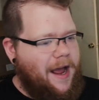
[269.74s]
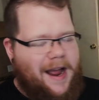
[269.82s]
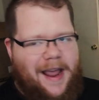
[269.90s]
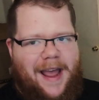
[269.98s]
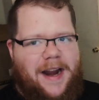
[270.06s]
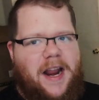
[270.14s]

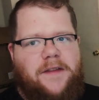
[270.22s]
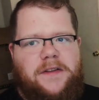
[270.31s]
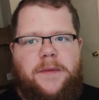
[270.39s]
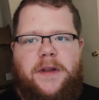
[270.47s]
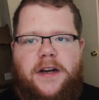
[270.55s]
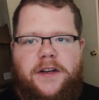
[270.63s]
I had to have
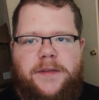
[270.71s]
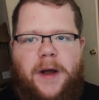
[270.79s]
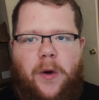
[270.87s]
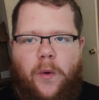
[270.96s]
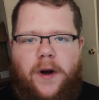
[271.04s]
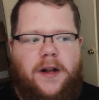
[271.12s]
something. It was
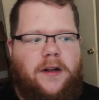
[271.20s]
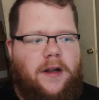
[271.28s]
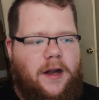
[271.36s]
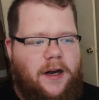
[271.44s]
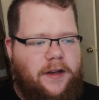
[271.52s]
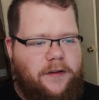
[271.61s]
about one
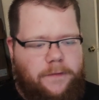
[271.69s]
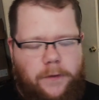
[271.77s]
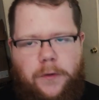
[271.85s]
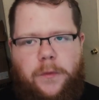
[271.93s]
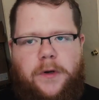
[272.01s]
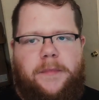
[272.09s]
o'clock, and the
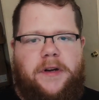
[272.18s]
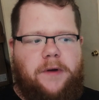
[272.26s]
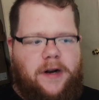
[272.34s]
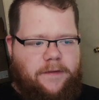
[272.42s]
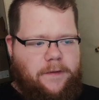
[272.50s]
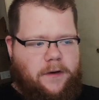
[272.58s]
food wouldn't be
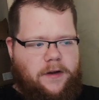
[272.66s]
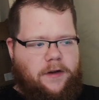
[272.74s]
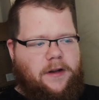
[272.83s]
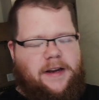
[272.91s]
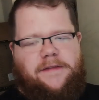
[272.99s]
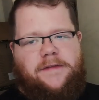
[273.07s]
ready for
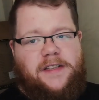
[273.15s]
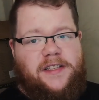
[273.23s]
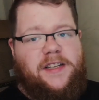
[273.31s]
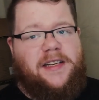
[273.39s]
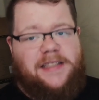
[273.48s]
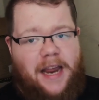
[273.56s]
another like
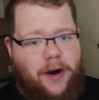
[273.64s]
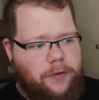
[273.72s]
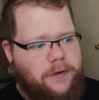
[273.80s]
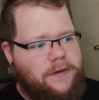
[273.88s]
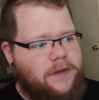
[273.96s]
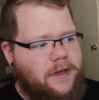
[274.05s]
six
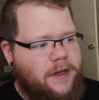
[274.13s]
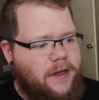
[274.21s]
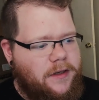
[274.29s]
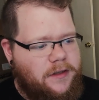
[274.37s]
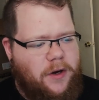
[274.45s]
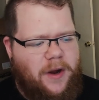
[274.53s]
hours.
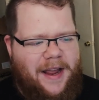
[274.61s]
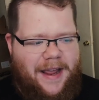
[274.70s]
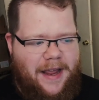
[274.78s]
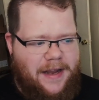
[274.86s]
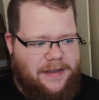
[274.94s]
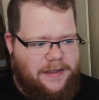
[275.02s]
So I
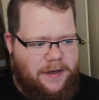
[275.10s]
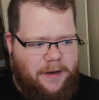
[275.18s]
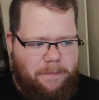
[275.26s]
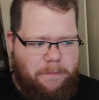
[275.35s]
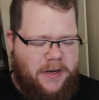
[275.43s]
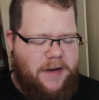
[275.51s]
had
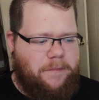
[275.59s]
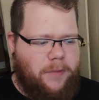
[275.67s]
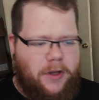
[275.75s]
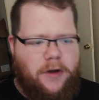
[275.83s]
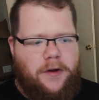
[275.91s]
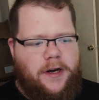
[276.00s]
some beef
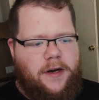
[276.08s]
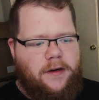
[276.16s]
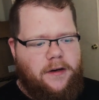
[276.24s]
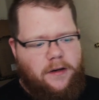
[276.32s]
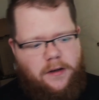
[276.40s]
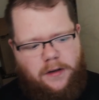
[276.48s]
bologna
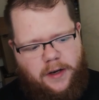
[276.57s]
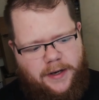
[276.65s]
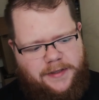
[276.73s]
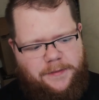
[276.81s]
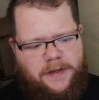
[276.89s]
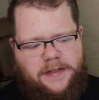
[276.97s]

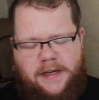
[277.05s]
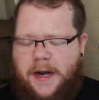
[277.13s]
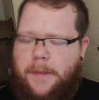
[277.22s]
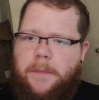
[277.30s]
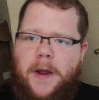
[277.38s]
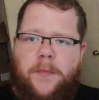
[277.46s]
and some of these
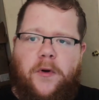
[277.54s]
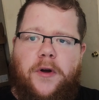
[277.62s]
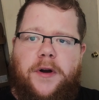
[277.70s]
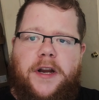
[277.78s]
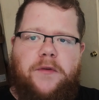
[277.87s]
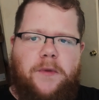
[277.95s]
like
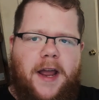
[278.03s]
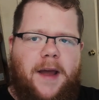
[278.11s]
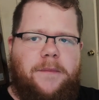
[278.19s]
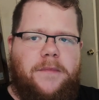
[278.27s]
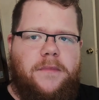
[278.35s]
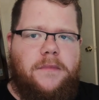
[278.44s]
pepperoni
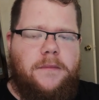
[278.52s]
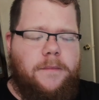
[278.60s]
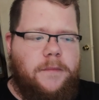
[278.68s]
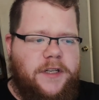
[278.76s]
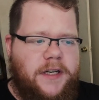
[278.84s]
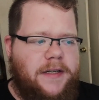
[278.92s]
wrap
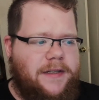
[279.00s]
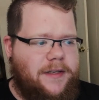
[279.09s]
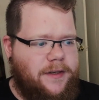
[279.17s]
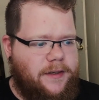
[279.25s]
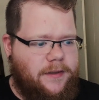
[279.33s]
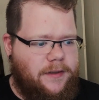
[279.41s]
cheese
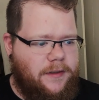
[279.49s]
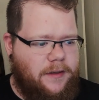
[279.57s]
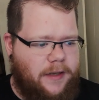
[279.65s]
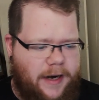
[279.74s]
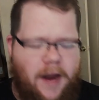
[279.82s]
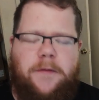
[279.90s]
things
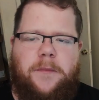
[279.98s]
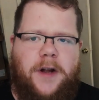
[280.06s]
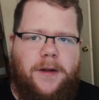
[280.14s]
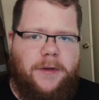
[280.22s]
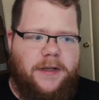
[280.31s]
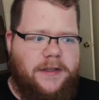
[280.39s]
I got from
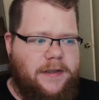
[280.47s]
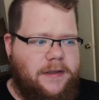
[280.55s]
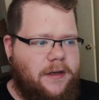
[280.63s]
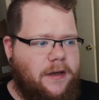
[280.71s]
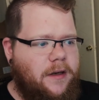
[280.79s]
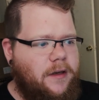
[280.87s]
Publix.